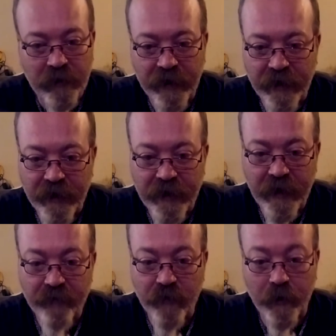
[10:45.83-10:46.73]
and
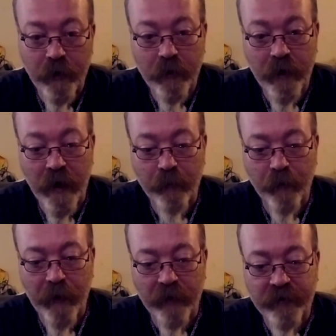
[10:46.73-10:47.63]
have your camera
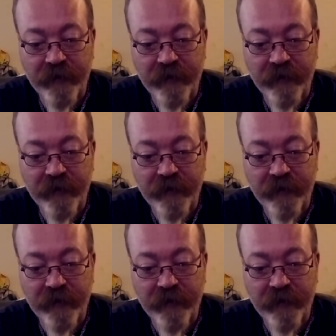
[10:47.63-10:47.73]
mounted.